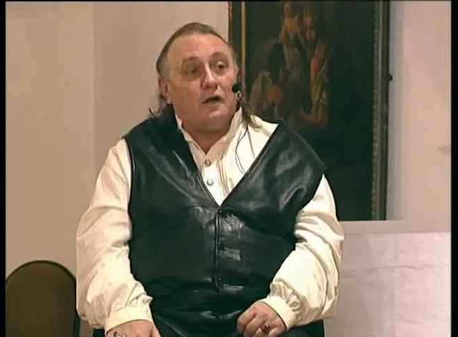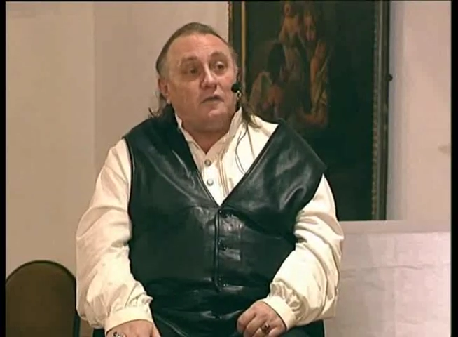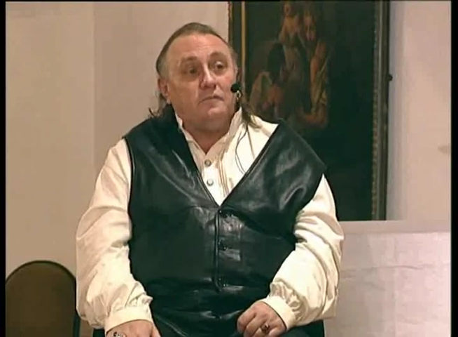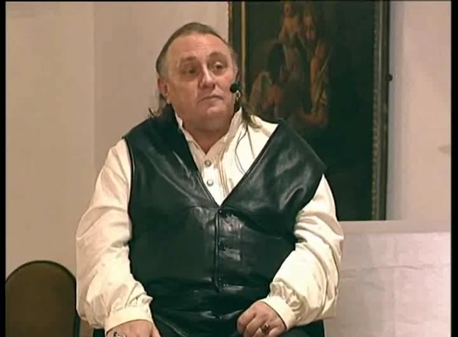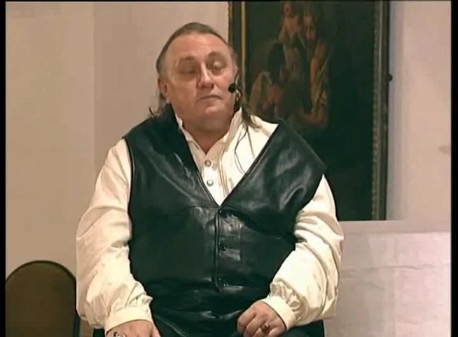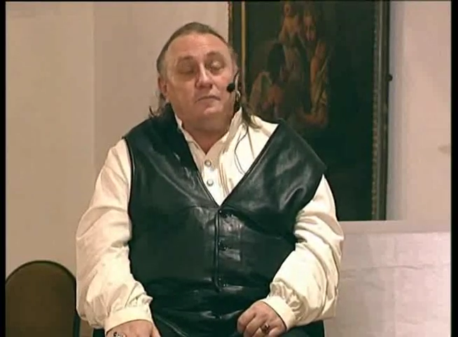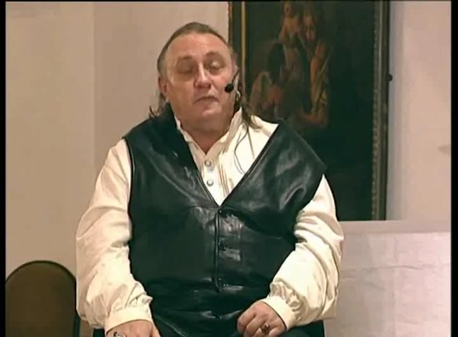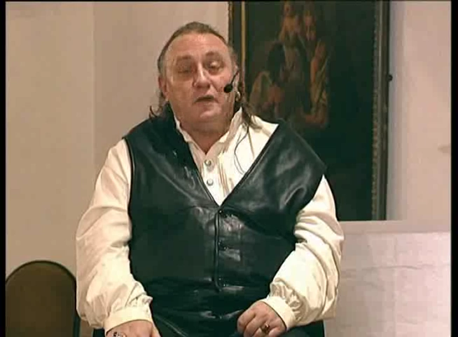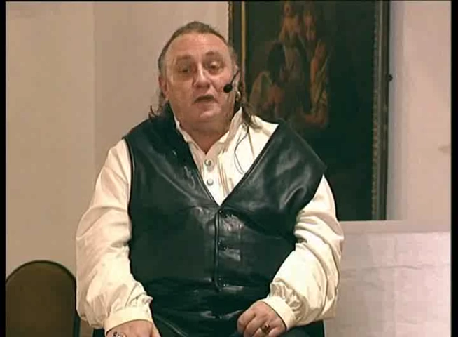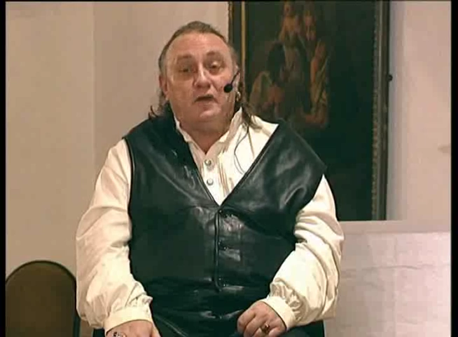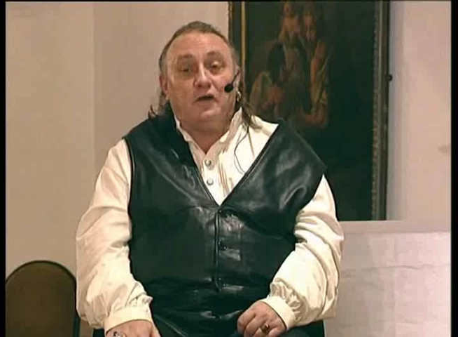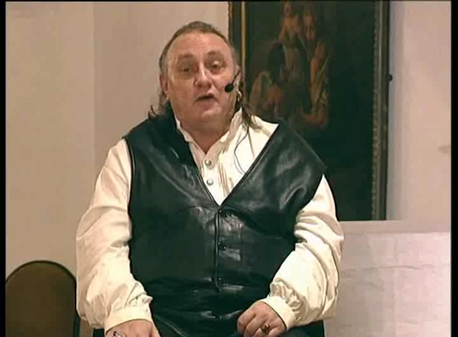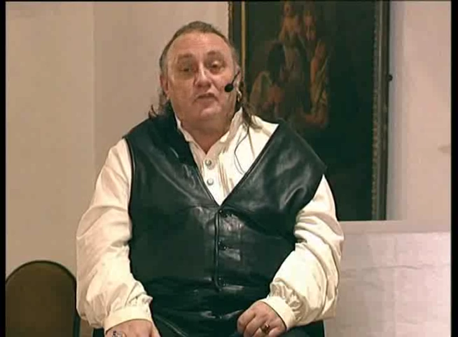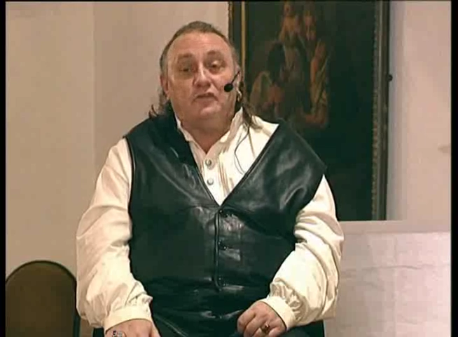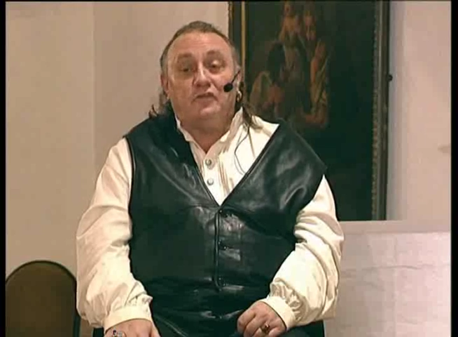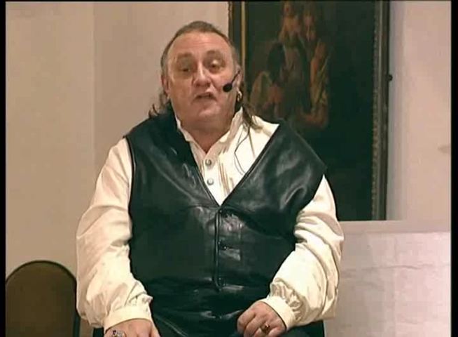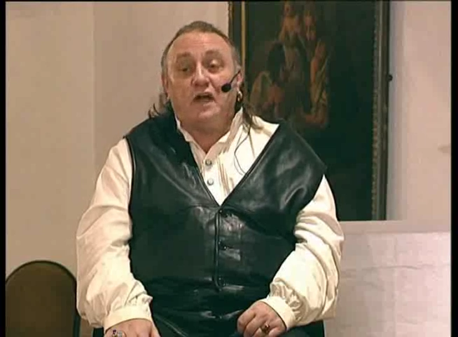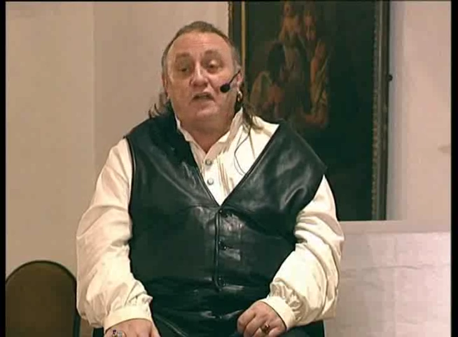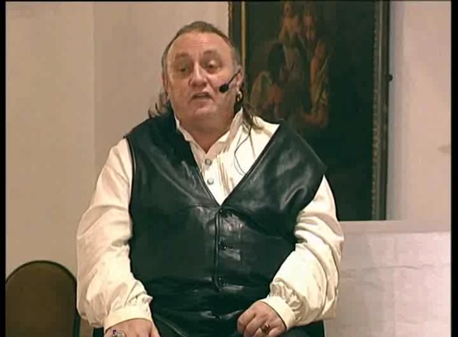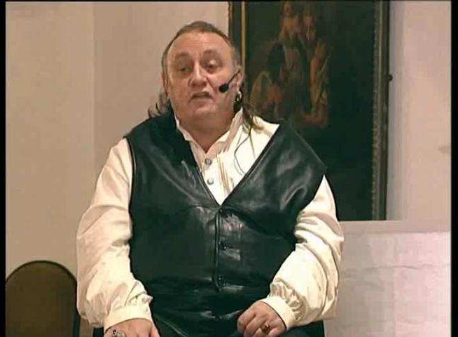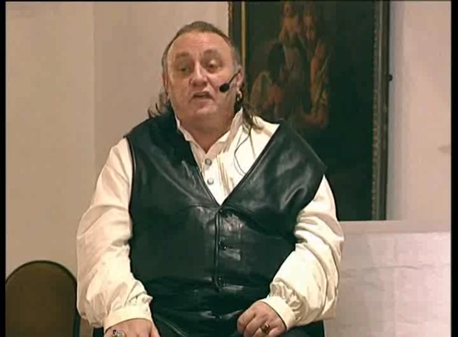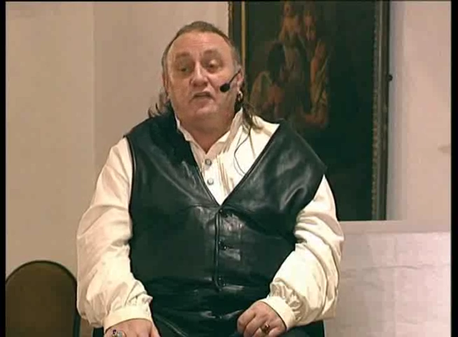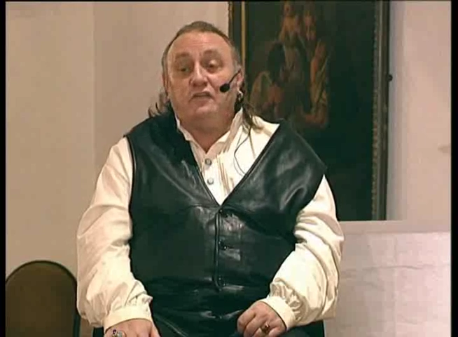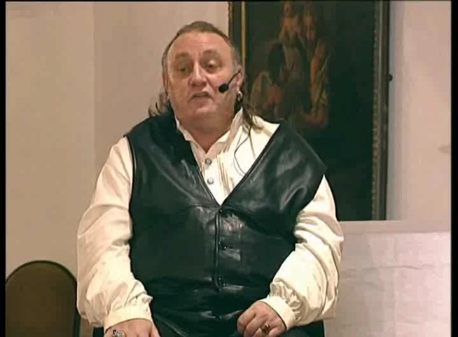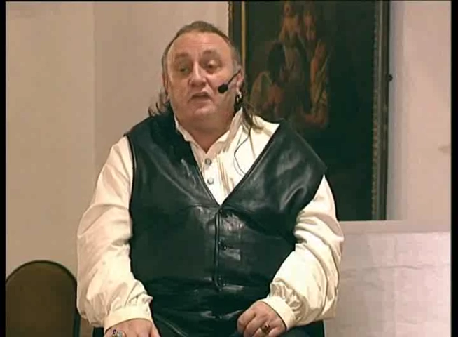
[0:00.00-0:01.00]
because
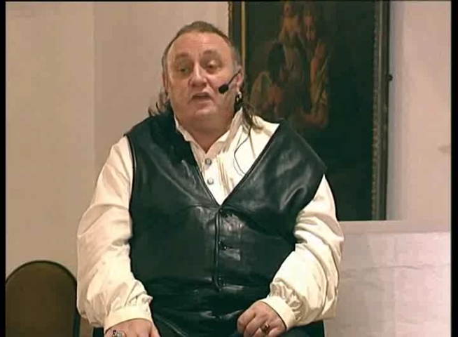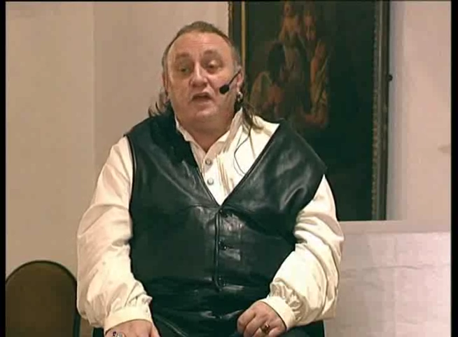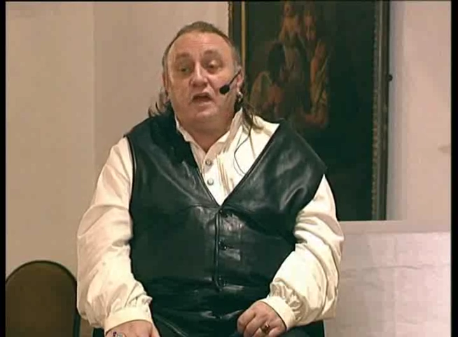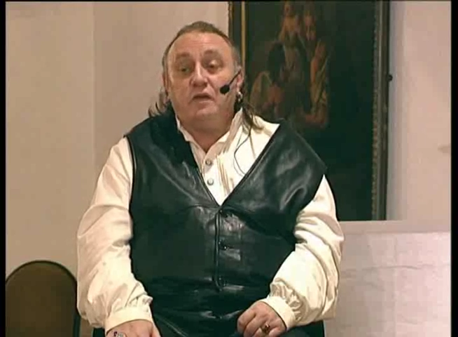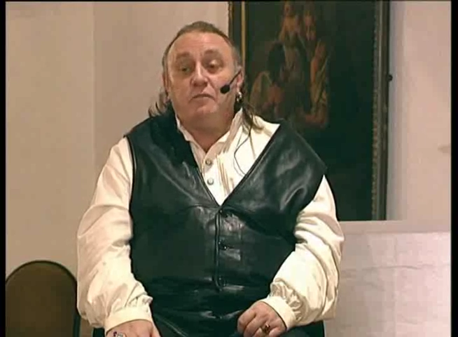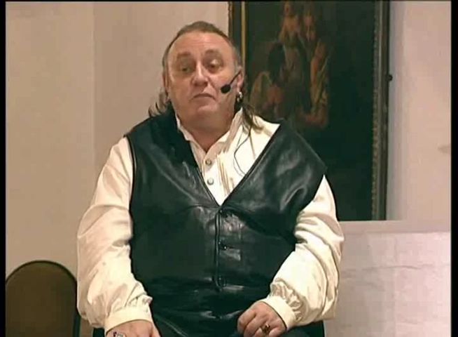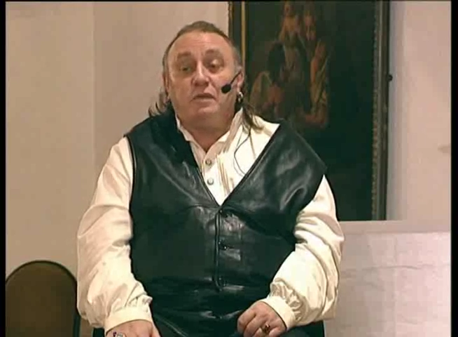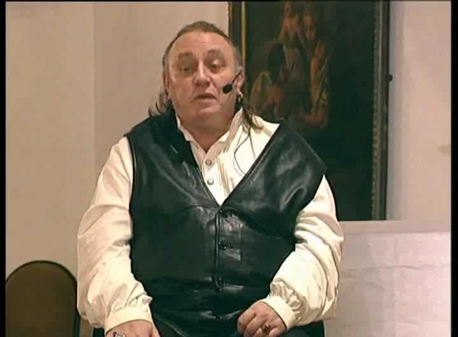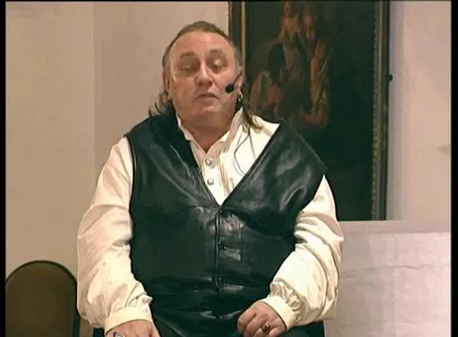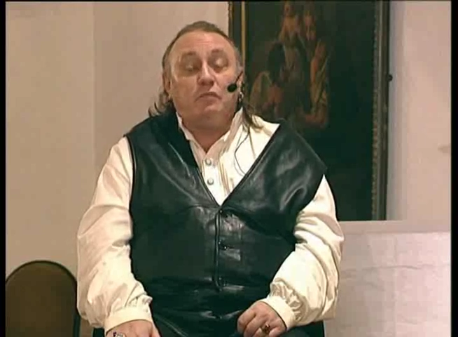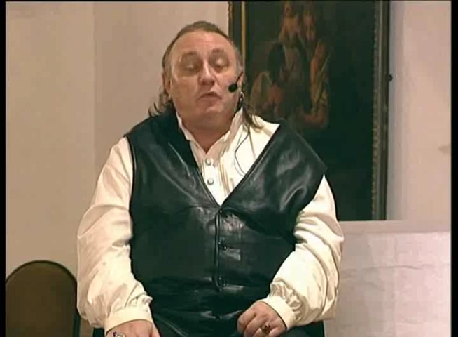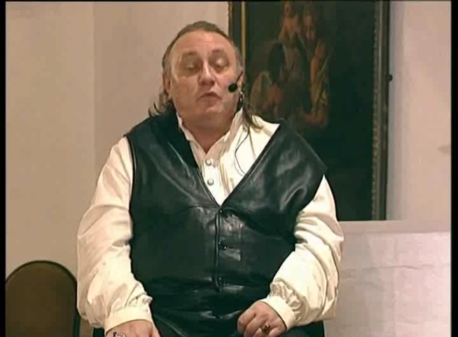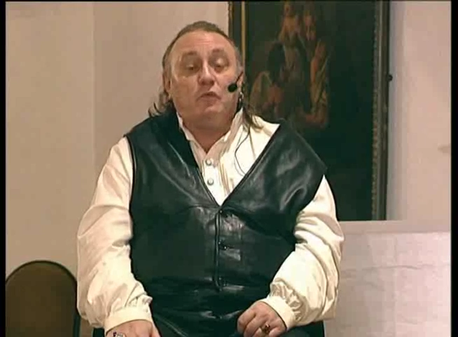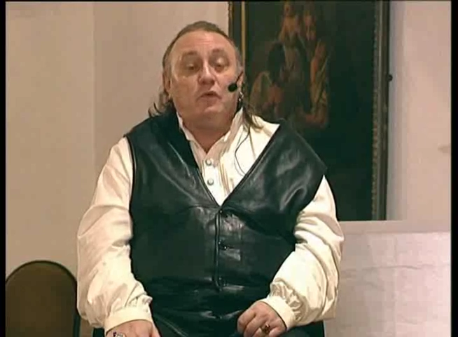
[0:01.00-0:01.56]
that doesn't get people